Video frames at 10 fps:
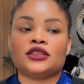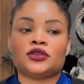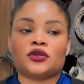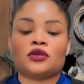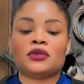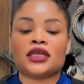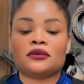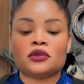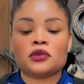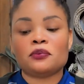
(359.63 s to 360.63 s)
So you'll
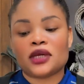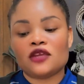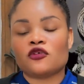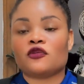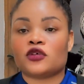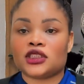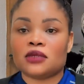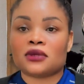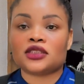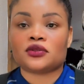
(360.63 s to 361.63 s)
be paid for
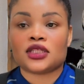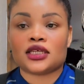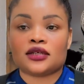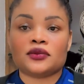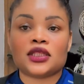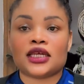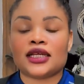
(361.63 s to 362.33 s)
14 months with the